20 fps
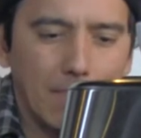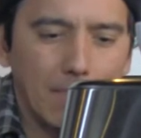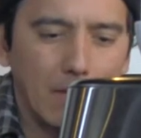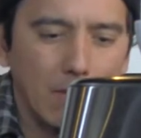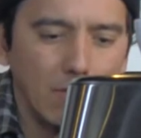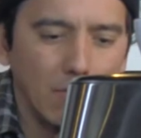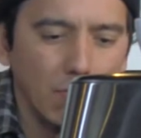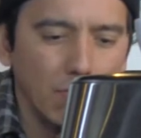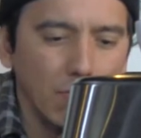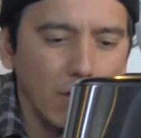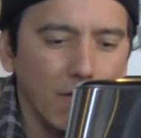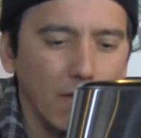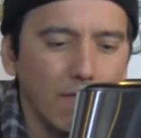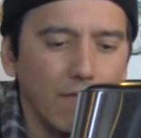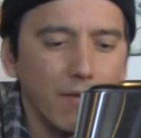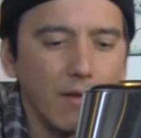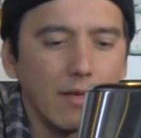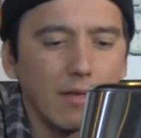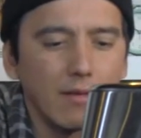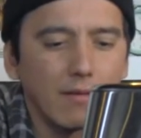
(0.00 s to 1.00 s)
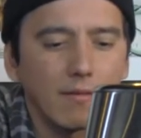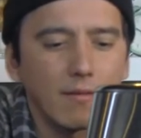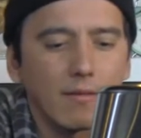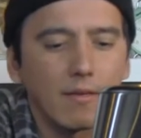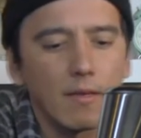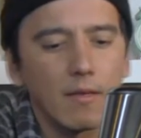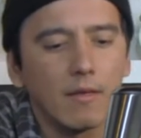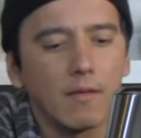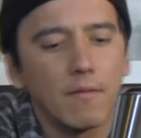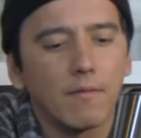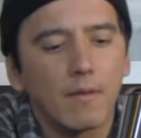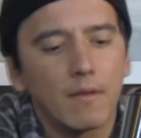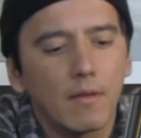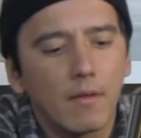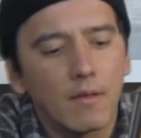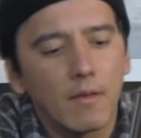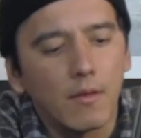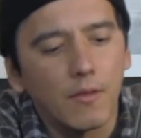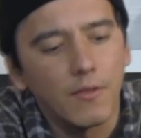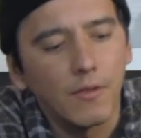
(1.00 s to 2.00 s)
Little grunt face.
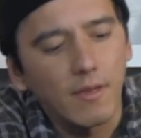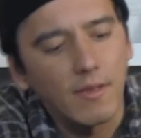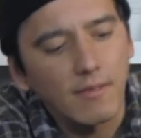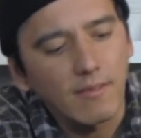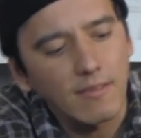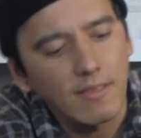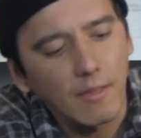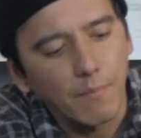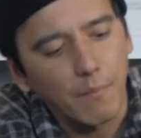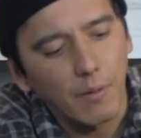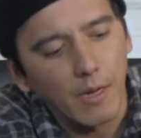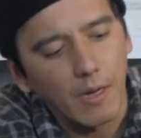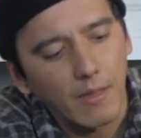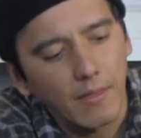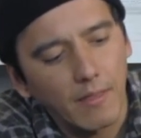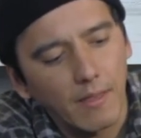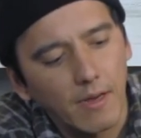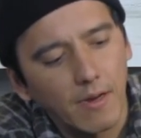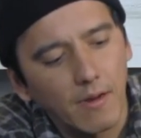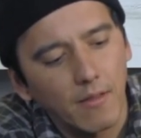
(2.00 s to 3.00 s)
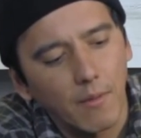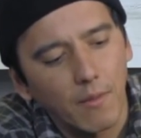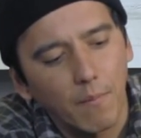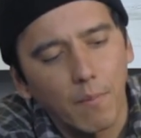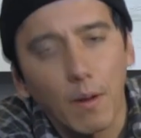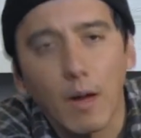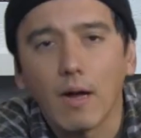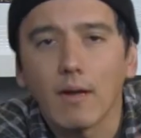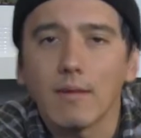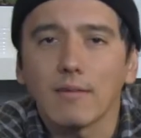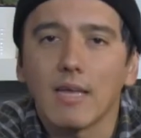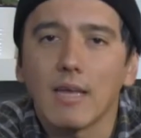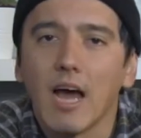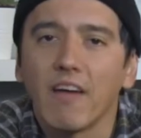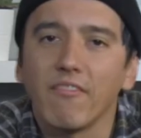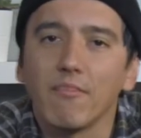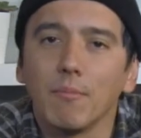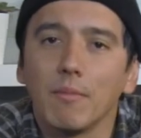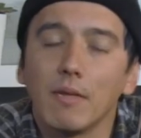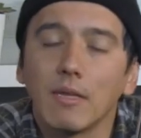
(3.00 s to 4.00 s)
You can see the puck there. The pucks
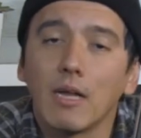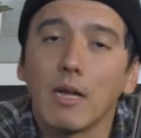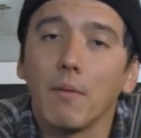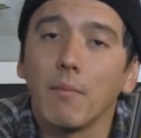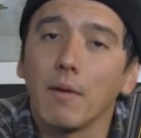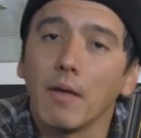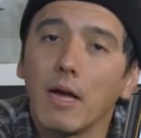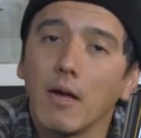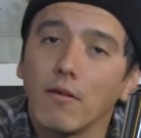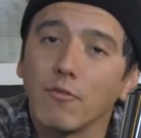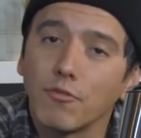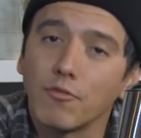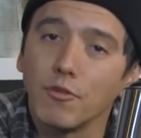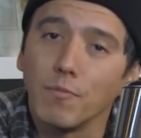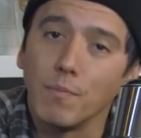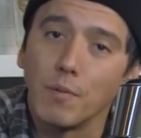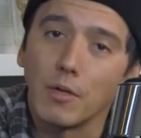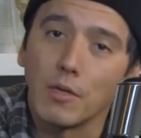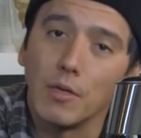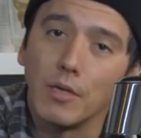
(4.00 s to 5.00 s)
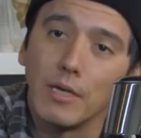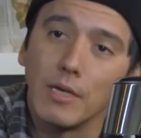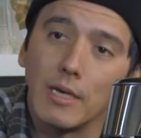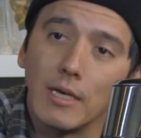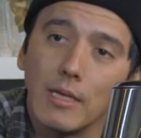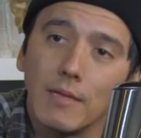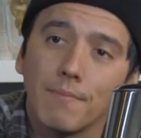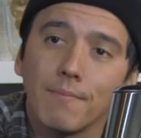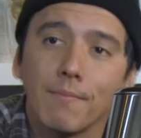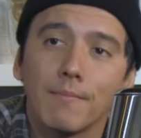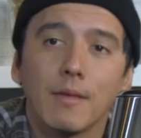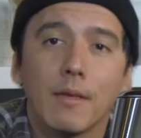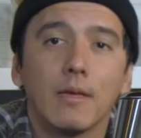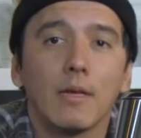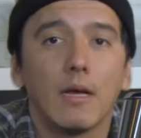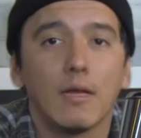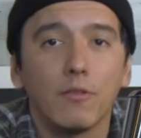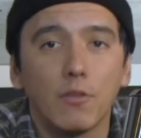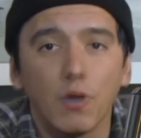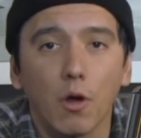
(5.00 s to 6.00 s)
haven't been coming out super clean.
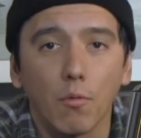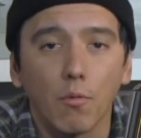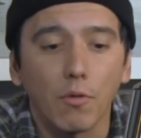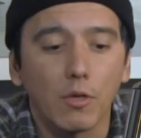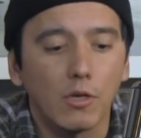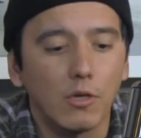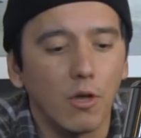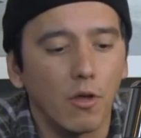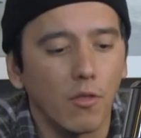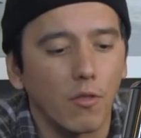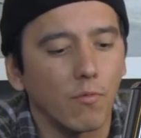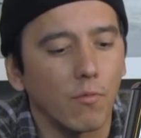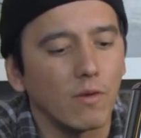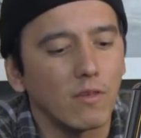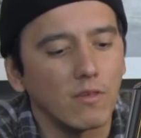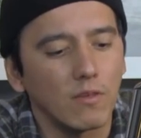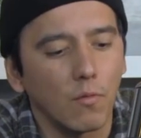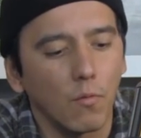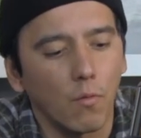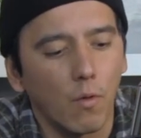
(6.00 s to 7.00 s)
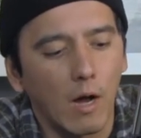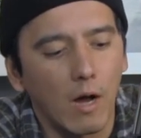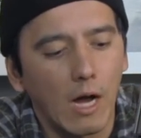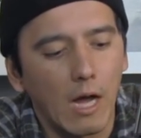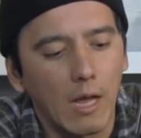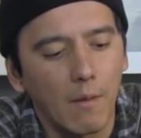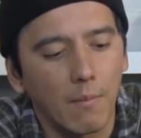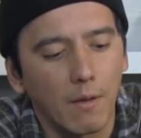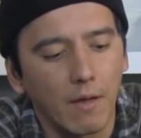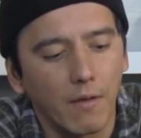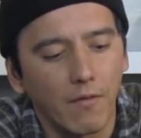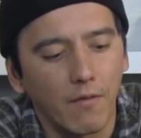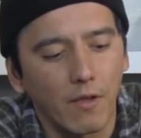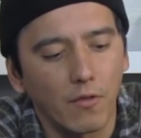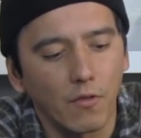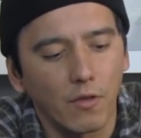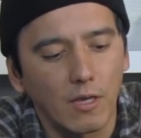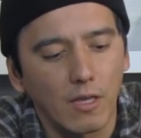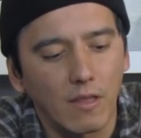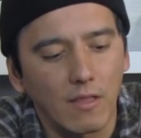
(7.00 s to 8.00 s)
Don't really know the reason why, but if I
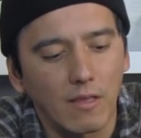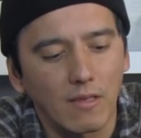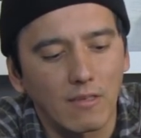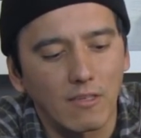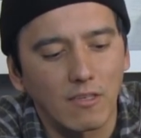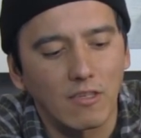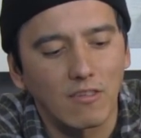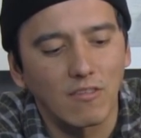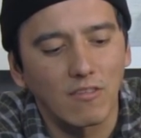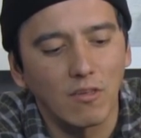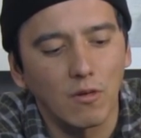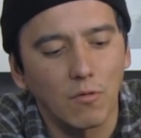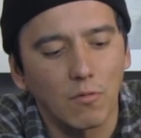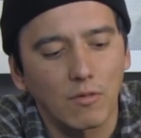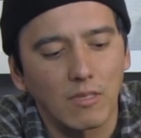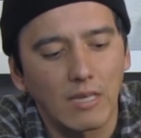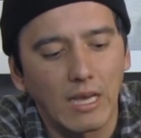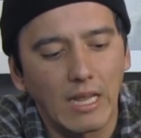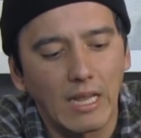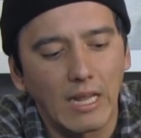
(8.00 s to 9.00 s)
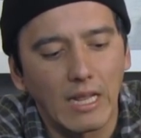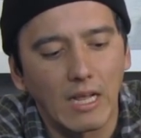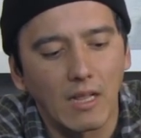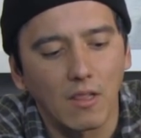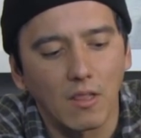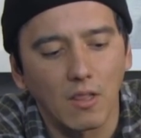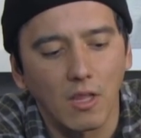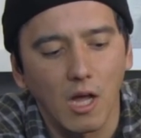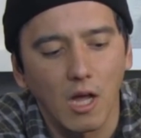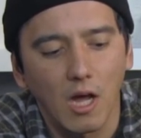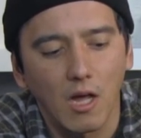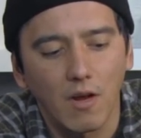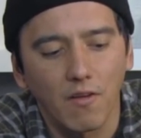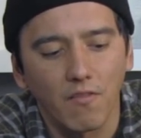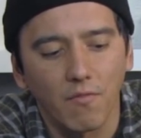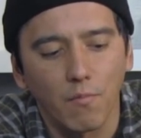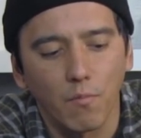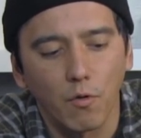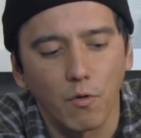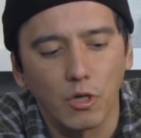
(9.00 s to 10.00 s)
look at this, it's still retaining a lot
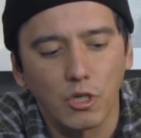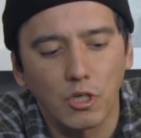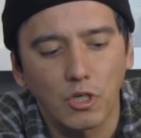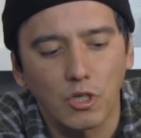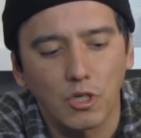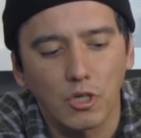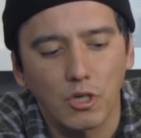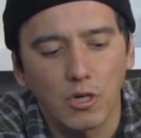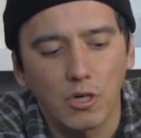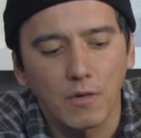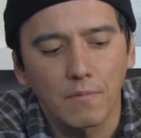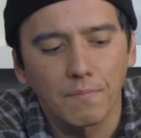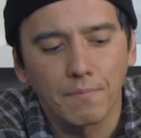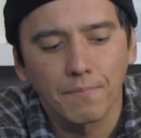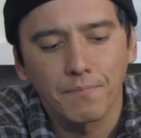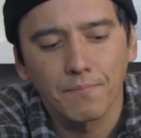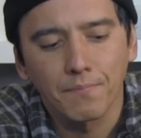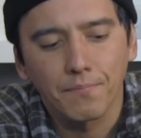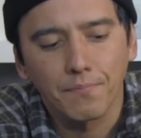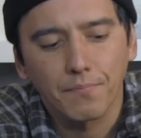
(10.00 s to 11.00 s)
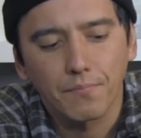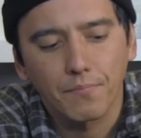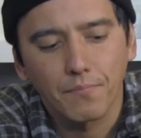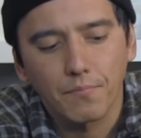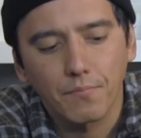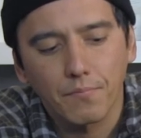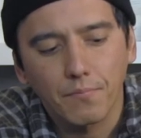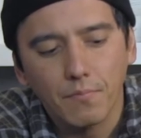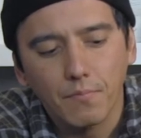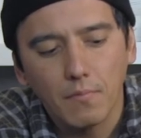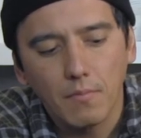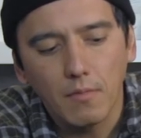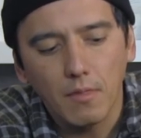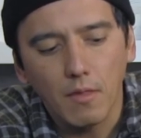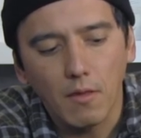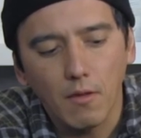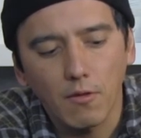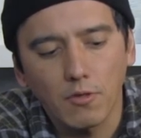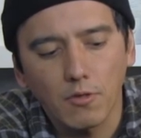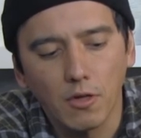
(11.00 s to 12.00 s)
of moisture.
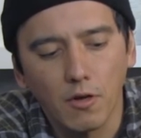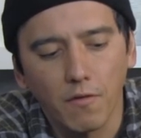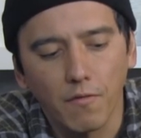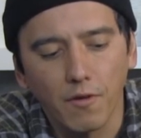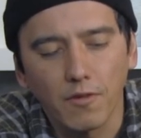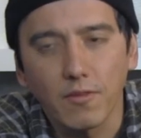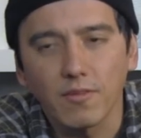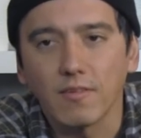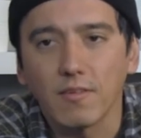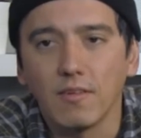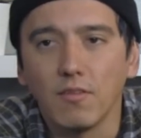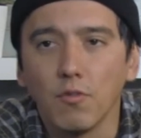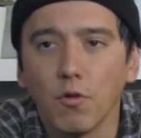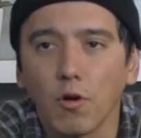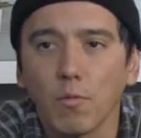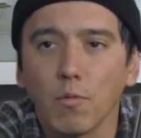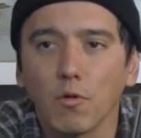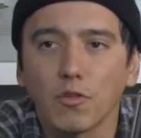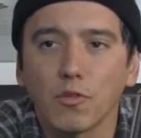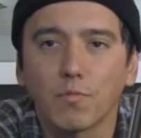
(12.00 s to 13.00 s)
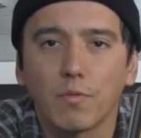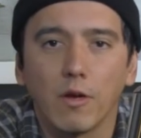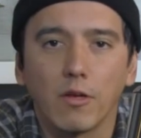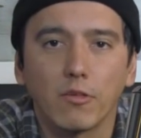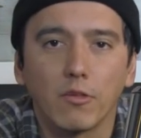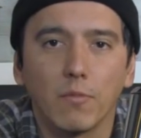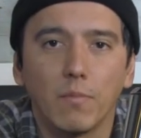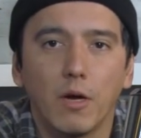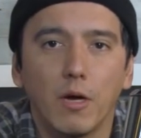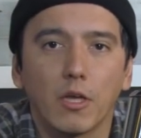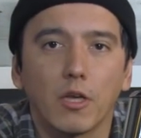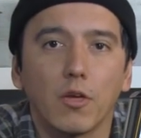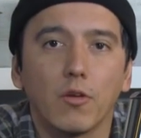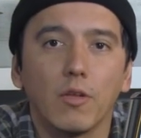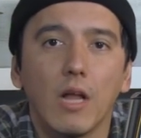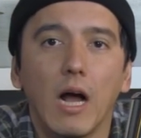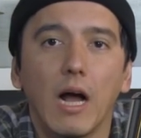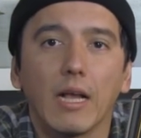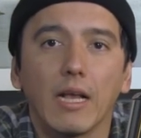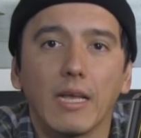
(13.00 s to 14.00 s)
So versus a normal espresso puck, you're
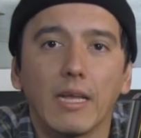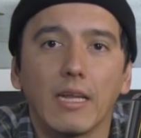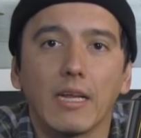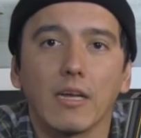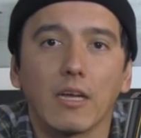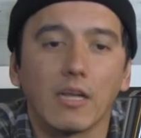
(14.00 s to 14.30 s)
not getting a